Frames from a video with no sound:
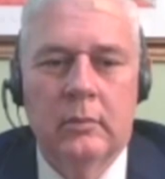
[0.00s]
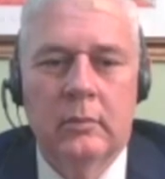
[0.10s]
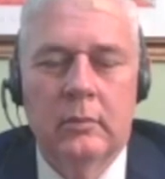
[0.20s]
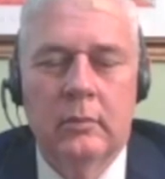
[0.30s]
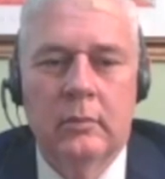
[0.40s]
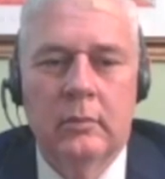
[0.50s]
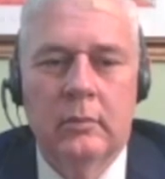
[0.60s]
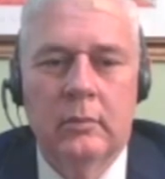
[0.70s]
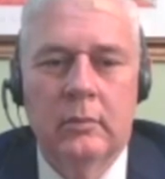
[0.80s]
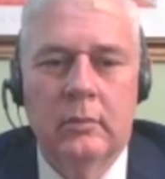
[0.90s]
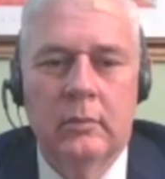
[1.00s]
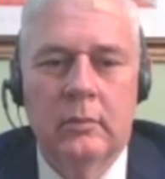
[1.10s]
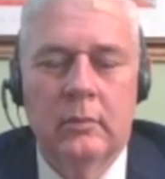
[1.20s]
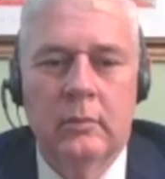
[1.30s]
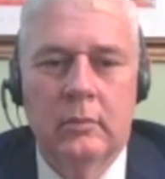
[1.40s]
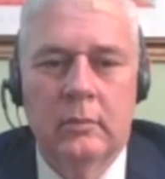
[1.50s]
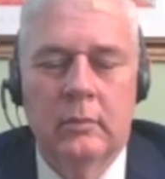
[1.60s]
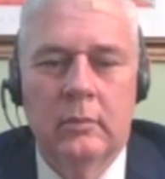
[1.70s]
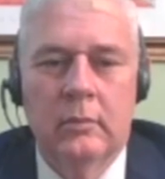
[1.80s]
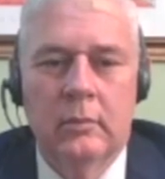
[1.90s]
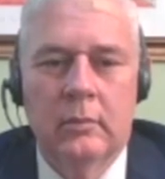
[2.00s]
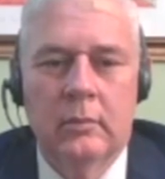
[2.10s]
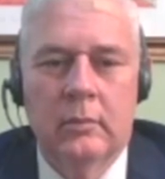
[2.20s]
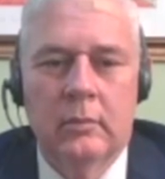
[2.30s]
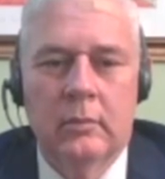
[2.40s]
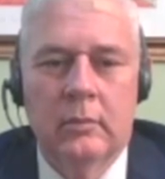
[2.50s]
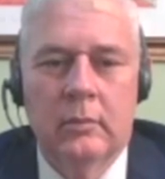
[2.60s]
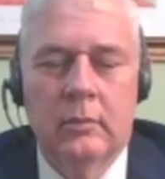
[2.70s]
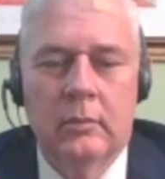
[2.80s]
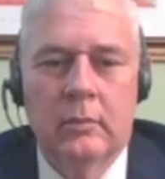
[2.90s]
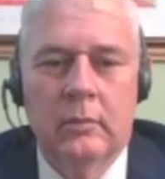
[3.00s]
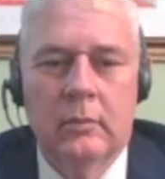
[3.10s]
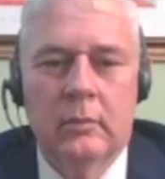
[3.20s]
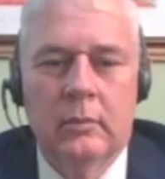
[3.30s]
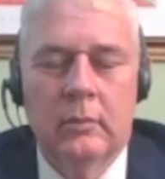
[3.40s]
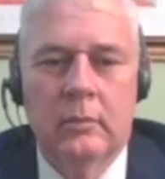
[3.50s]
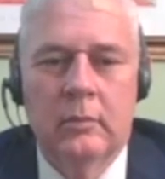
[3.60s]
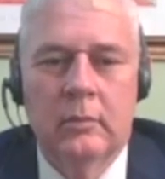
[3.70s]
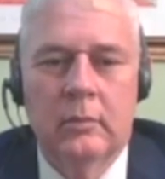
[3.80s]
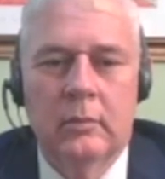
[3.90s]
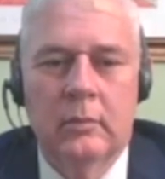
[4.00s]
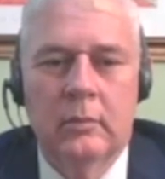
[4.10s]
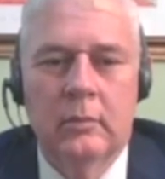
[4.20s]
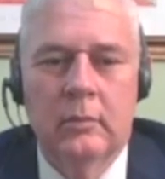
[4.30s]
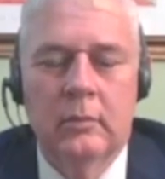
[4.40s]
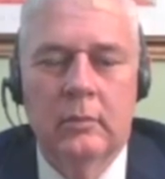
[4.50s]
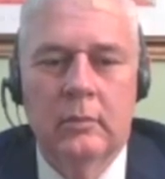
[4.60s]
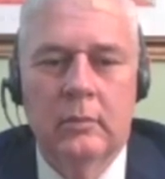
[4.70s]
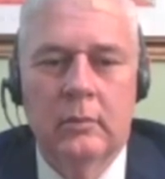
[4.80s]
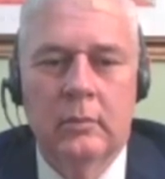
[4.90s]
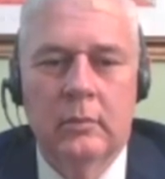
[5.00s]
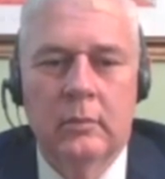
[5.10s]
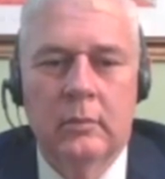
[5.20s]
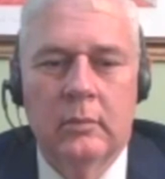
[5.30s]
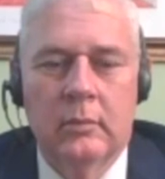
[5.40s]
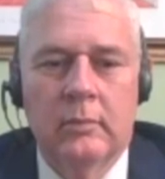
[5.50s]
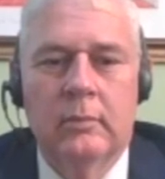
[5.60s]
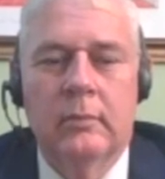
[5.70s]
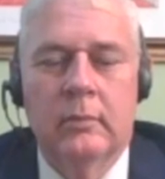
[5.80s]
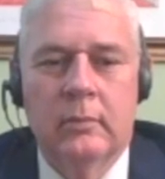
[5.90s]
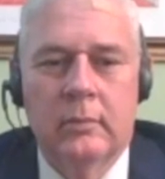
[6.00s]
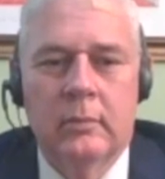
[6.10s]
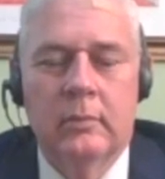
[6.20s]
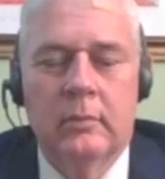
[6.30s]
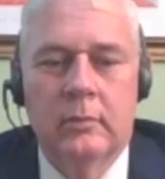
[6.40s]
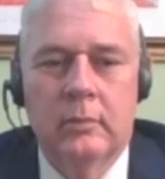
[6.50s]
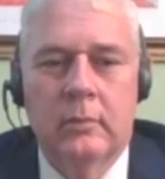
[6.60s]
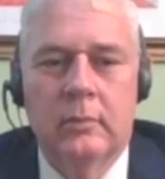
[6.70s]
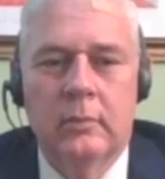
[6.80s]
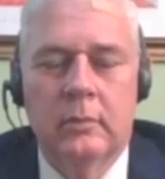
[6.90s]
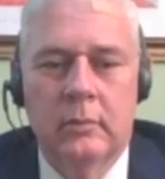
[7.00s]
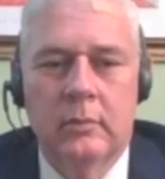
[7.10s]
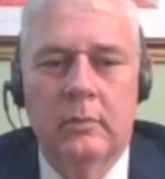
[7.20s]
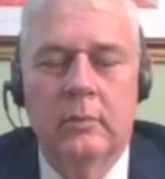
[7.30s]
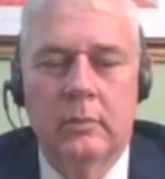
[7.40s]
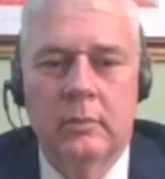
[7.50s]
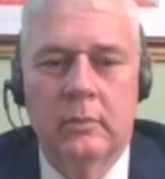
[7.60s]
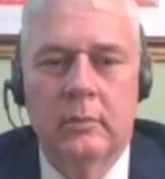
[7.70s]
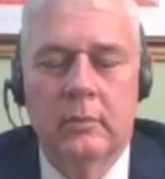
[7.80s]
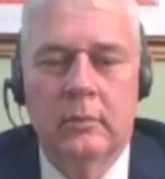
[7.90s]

(silent)